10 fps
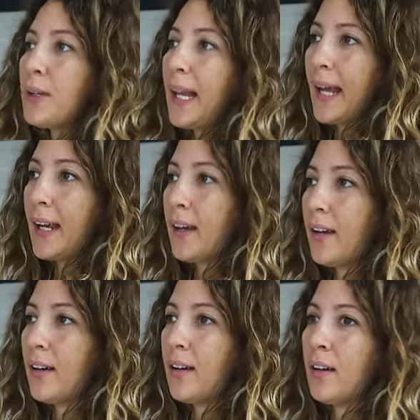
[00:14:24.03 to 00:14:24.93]
like
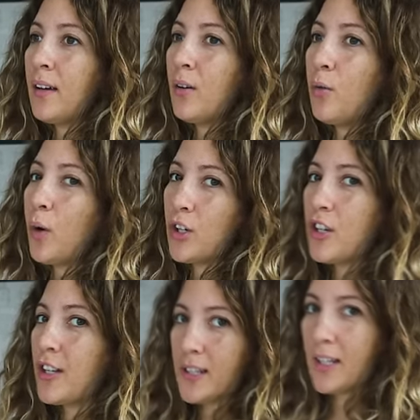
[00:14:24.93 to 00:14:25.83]

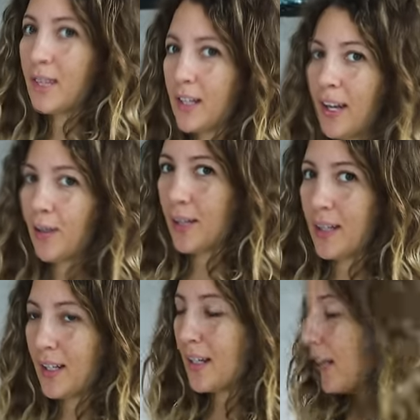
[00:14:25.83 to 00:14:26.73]
watching TV now
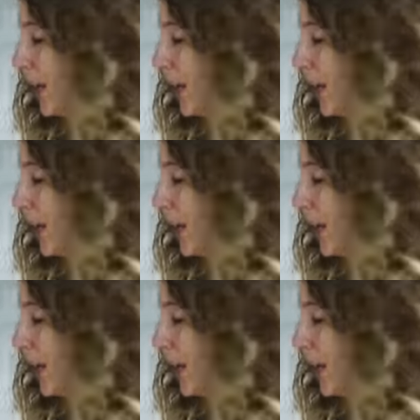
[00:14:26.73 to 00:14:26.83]
and then,